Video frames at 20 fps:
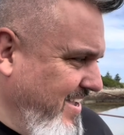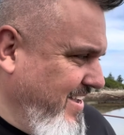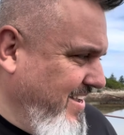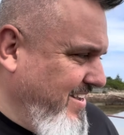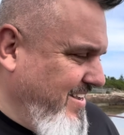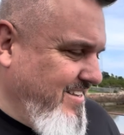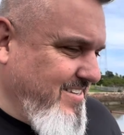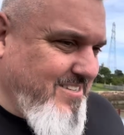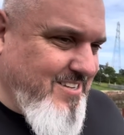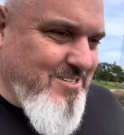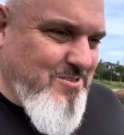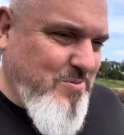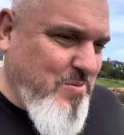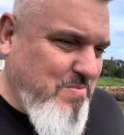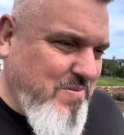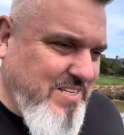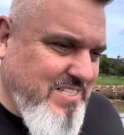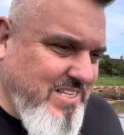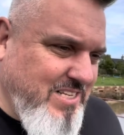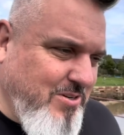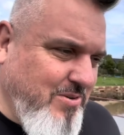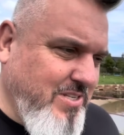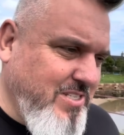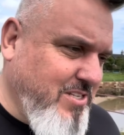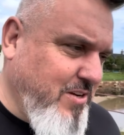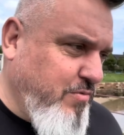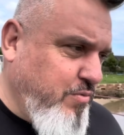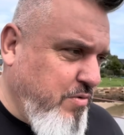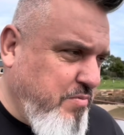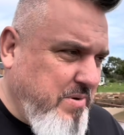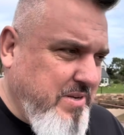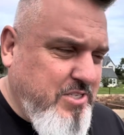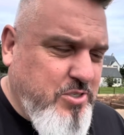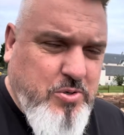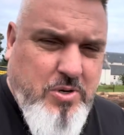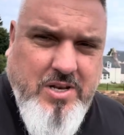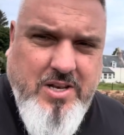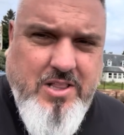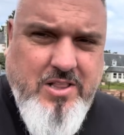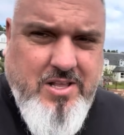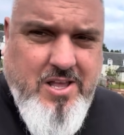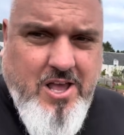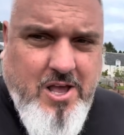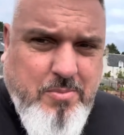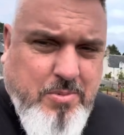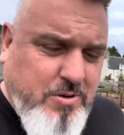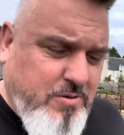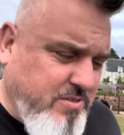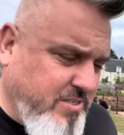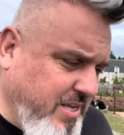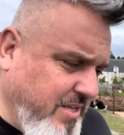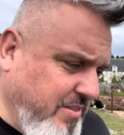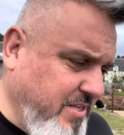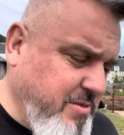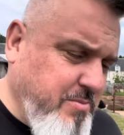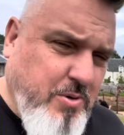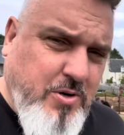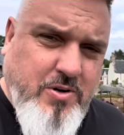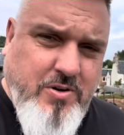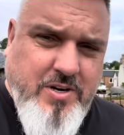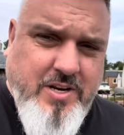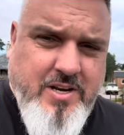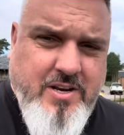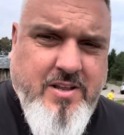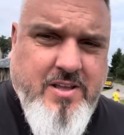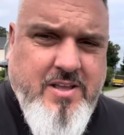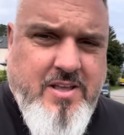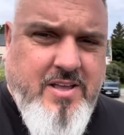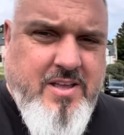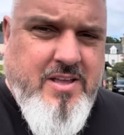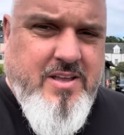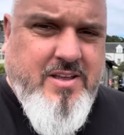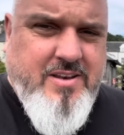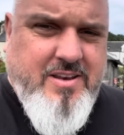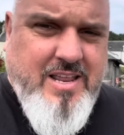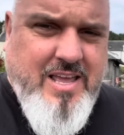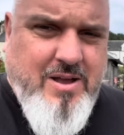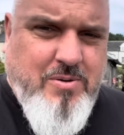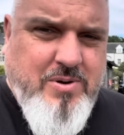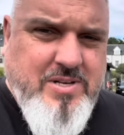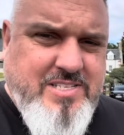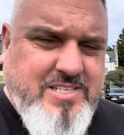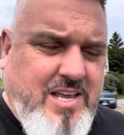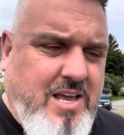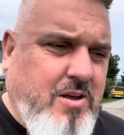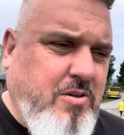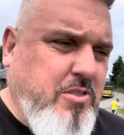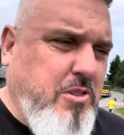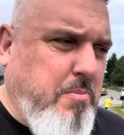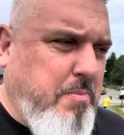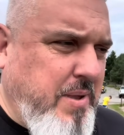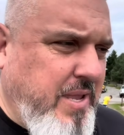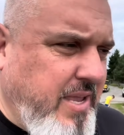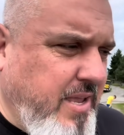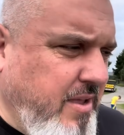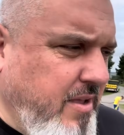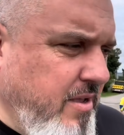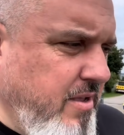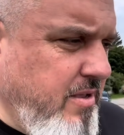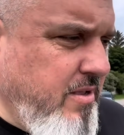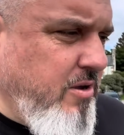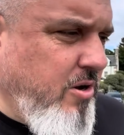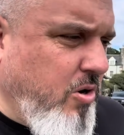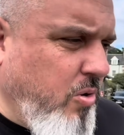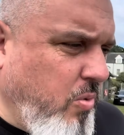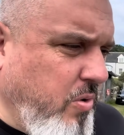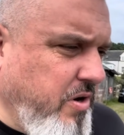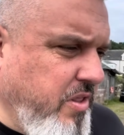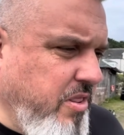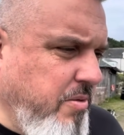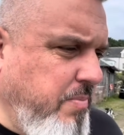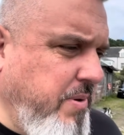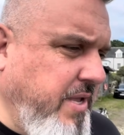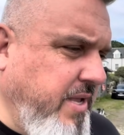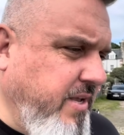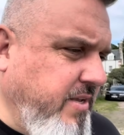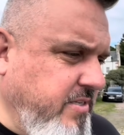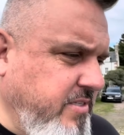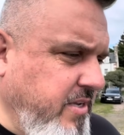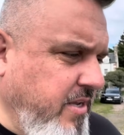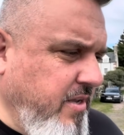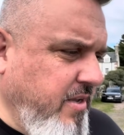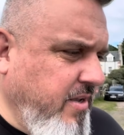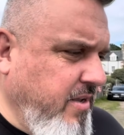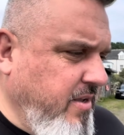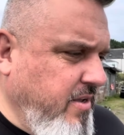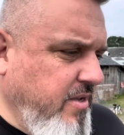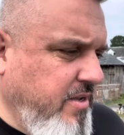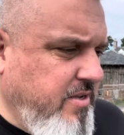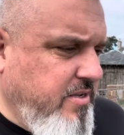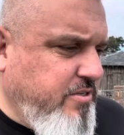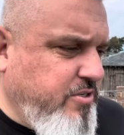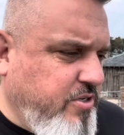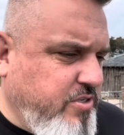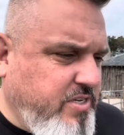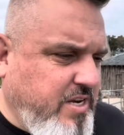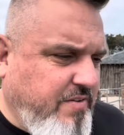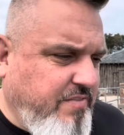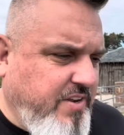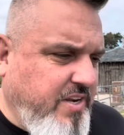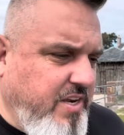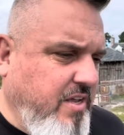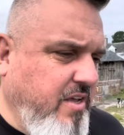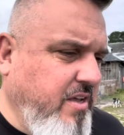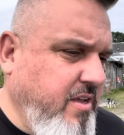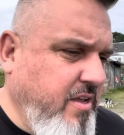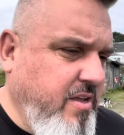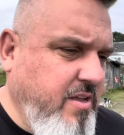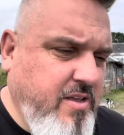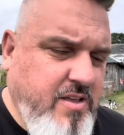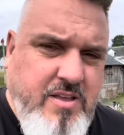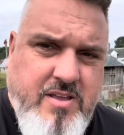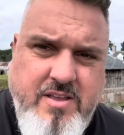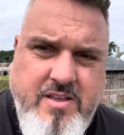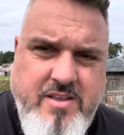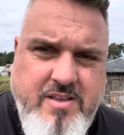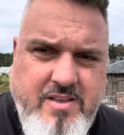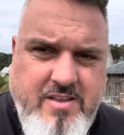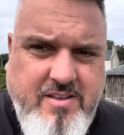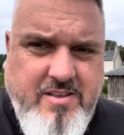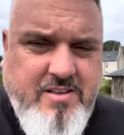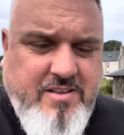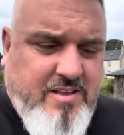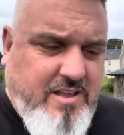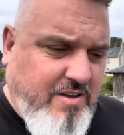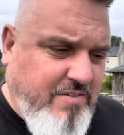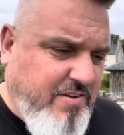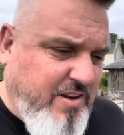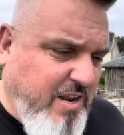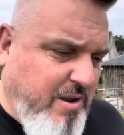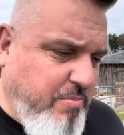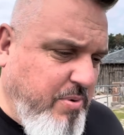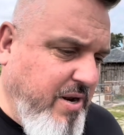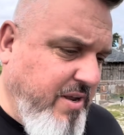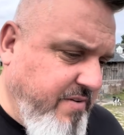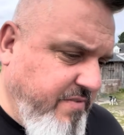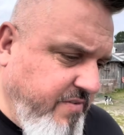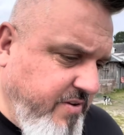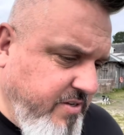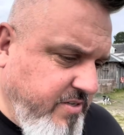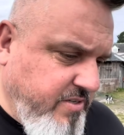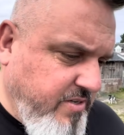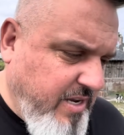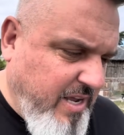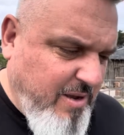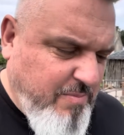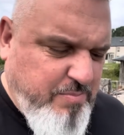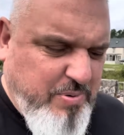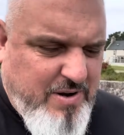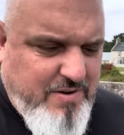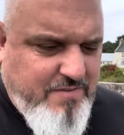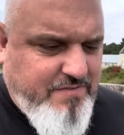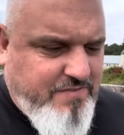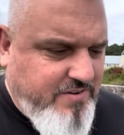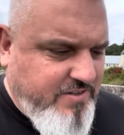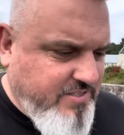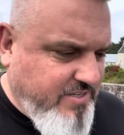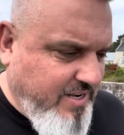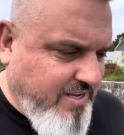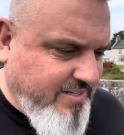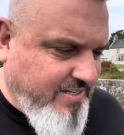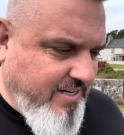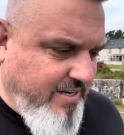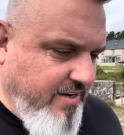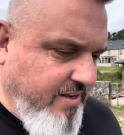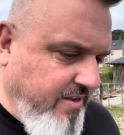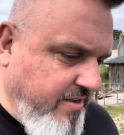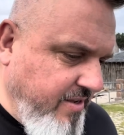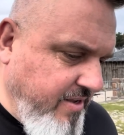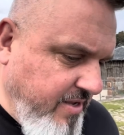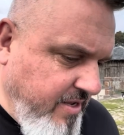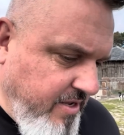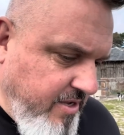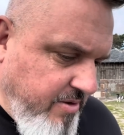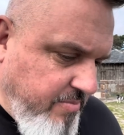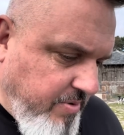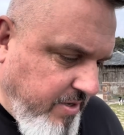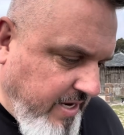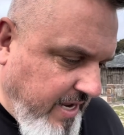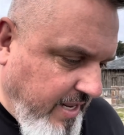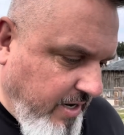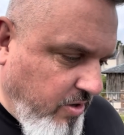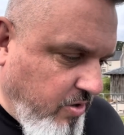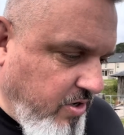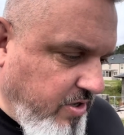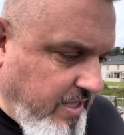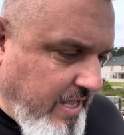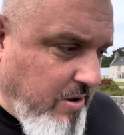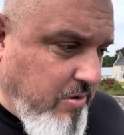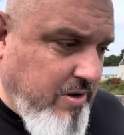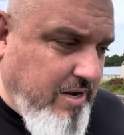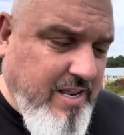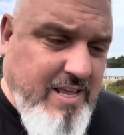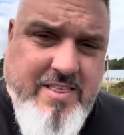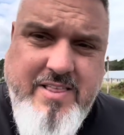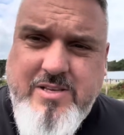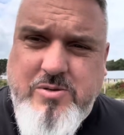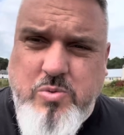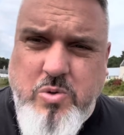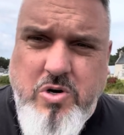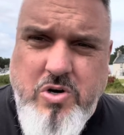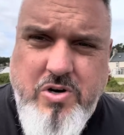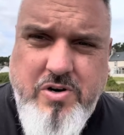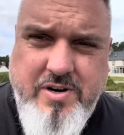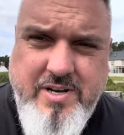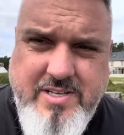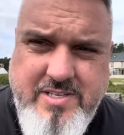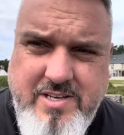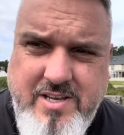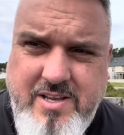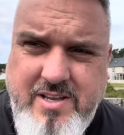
It's because we're busy doing stuff. We've been to a little car boot sale this morning. Now we're sat on the pier, or one of the piers, just having our breakfast. Our dinner. But yeah, look at how clear this water is.